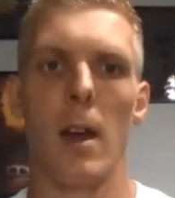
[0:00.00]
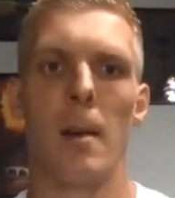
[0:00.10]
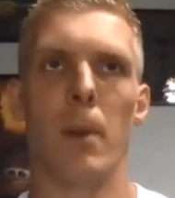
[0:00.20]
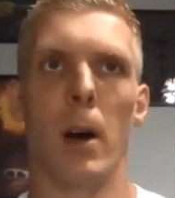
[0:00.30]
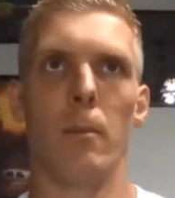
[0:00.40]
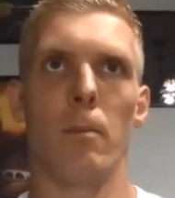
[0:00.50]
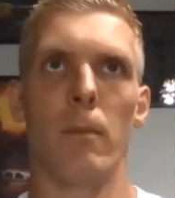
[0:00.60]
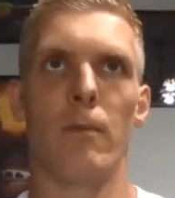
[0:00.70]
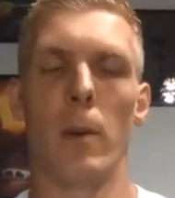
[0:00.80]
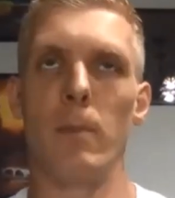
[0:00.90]
But
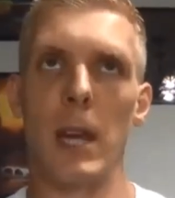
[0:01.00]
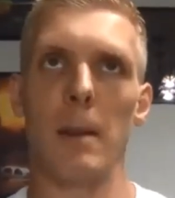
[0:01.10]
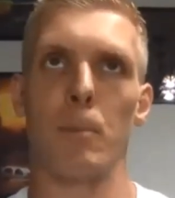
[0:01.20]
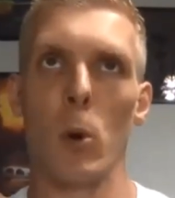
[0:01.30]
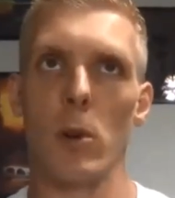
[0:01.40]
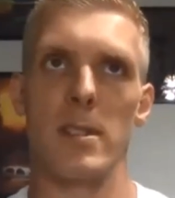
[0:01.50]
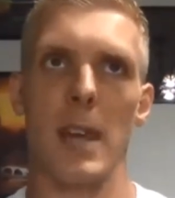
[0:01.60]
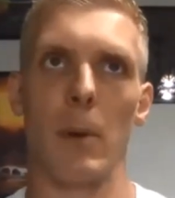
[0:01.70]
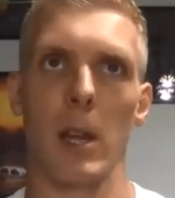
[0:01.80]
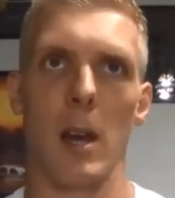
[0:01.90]
for me, it boils
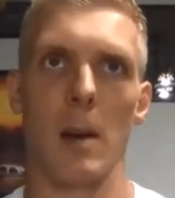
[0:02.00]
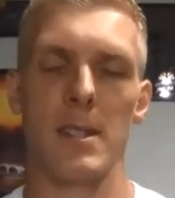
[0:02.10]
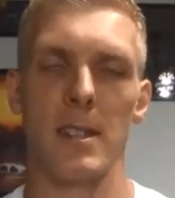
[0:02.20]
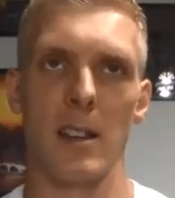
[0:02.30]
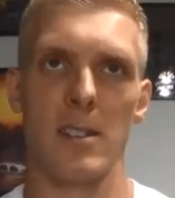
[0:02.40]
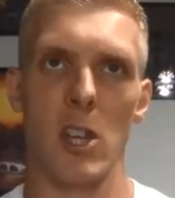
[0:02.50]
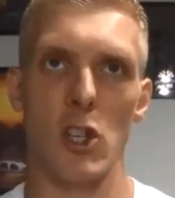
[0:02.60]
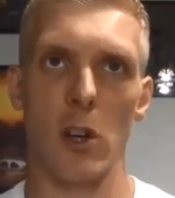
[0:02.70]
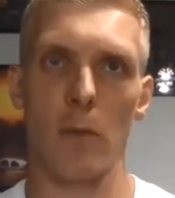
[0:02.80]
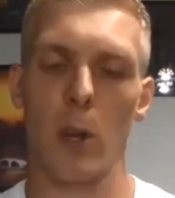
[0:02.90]
down when it comes to the
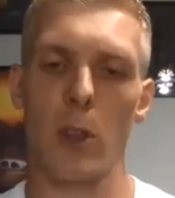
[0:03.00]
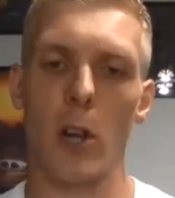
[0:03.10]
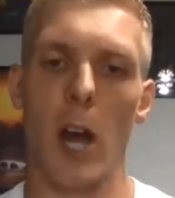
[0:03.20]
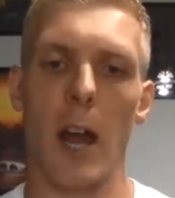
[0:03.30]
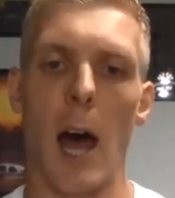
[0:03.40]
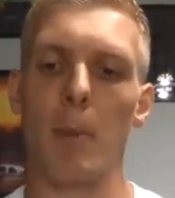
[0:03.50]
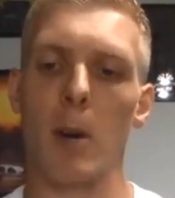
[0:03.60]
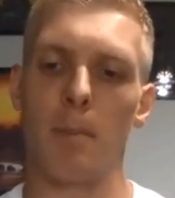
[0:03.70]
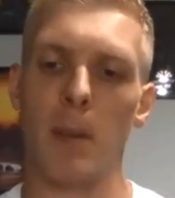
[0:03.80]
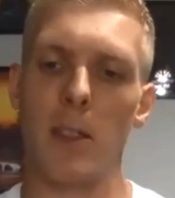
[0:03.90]
decision of whether or not I'm going
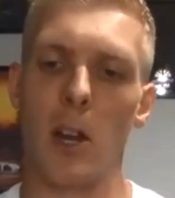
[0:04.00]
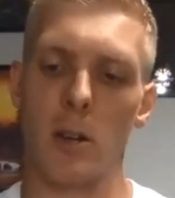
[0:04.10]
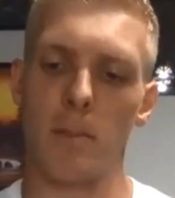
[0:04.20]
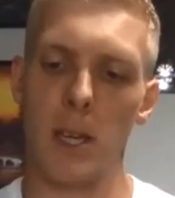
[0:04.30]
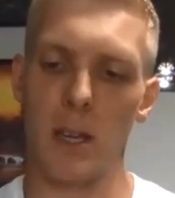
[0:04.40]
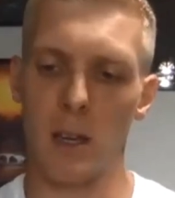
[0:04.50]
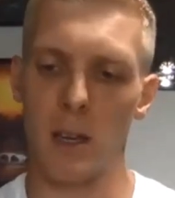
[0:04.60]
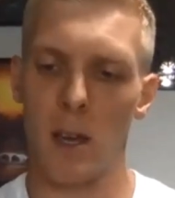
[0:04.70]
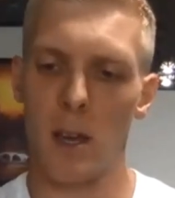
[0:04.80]
to be there to be